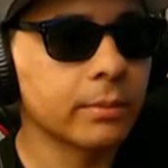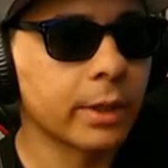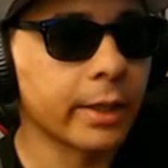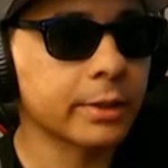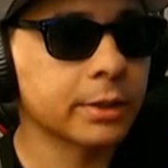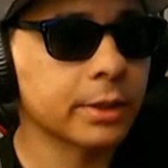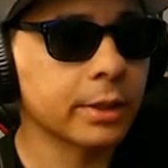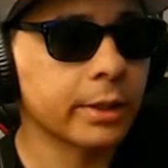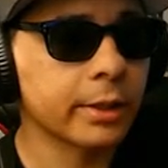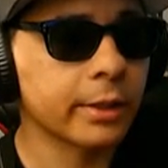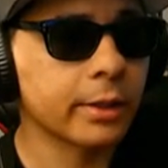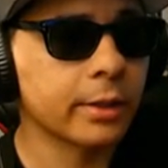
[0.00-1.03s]

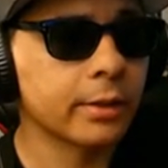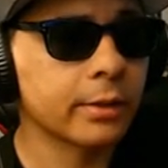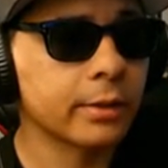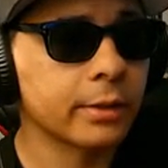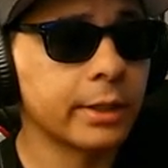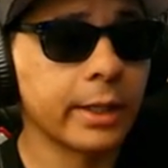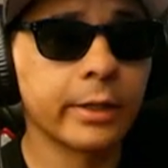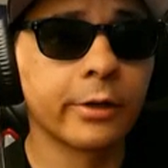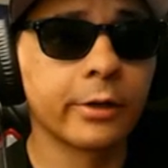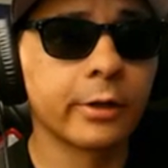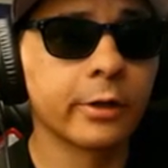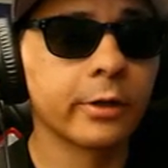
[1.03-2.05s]
actually
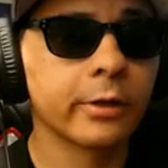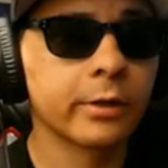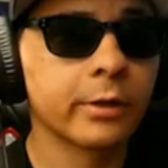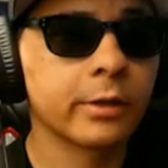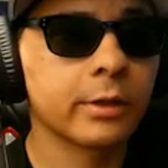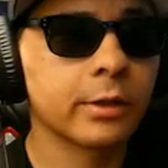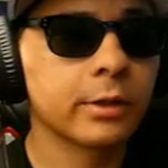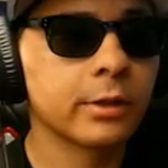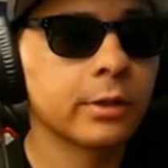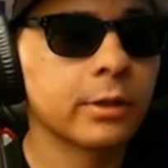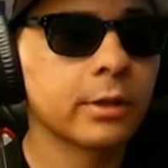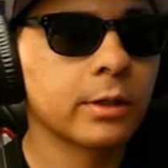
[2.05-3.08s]
dated her.
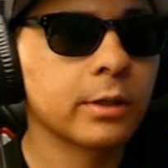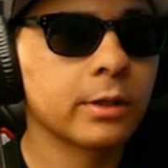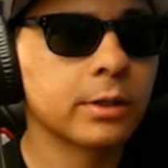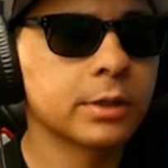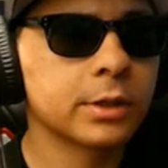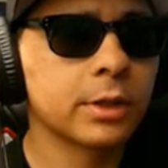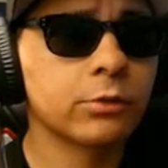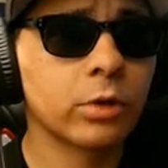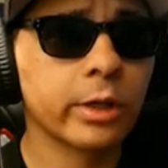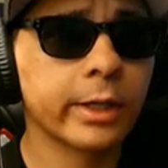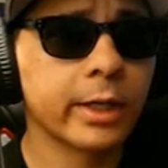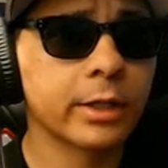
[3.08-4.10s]
She's
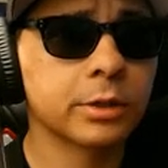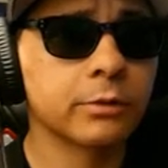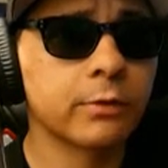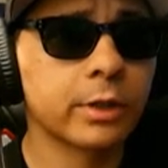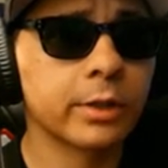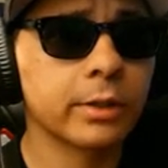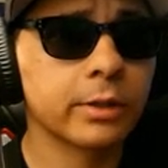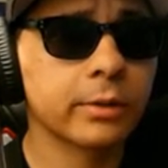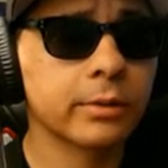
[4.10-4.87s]
really extrovert.